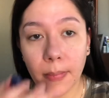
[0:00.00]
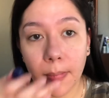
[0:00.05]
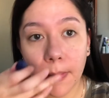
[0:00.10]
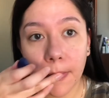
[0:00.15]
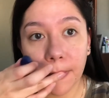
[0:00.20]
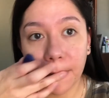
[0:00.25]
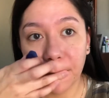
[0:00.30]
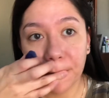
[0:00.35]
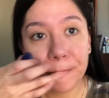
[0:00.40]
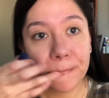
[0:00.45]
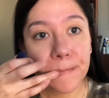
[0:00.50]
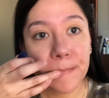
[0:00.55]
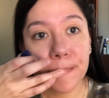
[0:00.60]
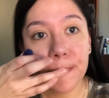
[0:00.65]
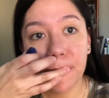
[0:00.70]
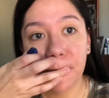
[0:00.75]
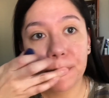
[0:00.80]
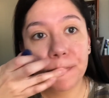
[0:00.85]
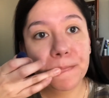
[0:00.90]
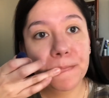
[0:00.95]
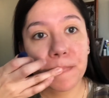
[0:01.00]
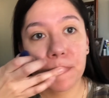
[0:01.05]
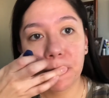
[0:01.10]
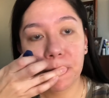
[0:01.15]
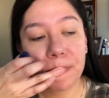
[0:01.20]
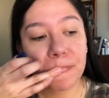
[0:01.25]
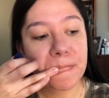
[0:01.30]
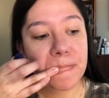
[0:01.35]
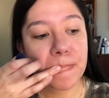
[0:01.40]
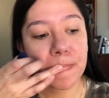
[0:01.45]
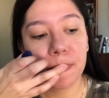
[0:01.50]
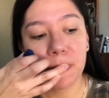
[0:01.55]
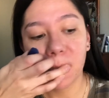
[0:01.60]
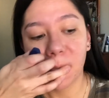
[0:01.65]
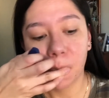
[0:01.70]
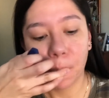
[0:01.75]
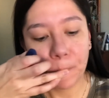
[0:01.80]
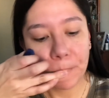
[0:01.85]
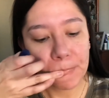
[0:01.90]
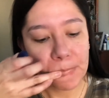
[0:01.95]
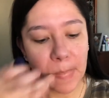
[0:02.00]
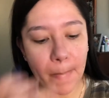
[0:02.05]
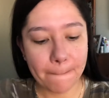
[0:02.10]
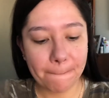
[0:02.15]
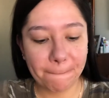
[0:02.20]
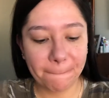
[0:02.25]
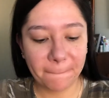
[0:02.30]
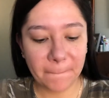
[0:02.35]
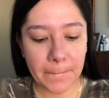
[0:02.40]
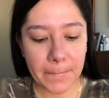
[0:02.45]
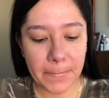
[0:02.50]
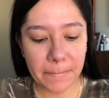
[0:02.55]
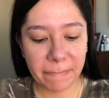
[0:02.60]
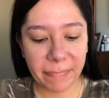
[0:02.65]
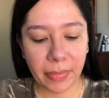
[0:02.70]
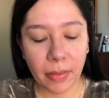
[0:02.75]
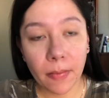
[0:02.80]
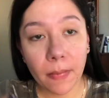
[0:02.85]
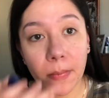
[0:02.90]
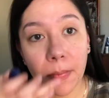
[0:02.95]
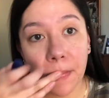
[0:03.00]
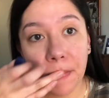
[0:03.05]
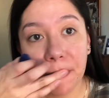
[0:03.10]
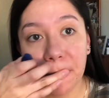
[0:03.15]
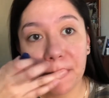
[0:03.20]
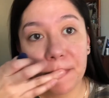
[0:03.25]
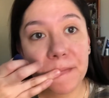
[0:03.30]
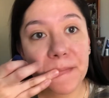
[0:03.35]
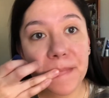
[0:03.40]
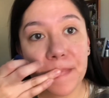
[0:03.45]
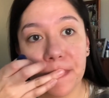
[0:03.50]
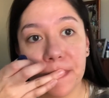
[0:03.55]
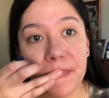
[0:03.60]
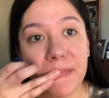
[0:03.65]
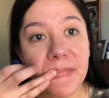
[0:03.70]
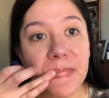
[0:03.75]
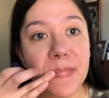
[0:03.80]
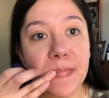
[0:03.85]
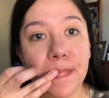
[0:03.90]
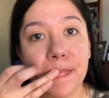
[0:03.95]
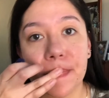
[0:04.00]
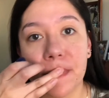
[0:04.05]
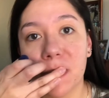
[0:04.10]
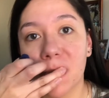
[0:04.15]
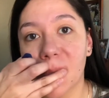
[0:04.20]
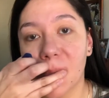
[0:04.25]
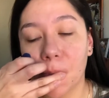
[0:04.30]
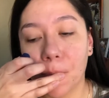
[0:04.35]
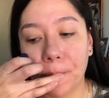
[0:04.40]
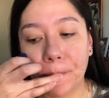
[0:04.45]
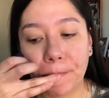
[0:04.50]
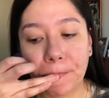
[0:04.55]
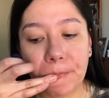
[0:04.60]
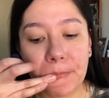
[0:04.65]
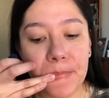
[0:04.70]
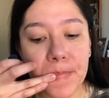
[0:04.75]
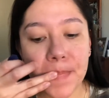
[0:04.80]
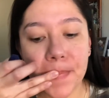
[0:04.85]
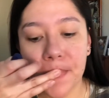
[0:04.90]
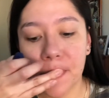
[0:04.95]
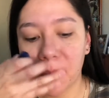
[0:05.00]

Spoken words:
It smells really good and I've been using this forever. I just like that tint that it gives you.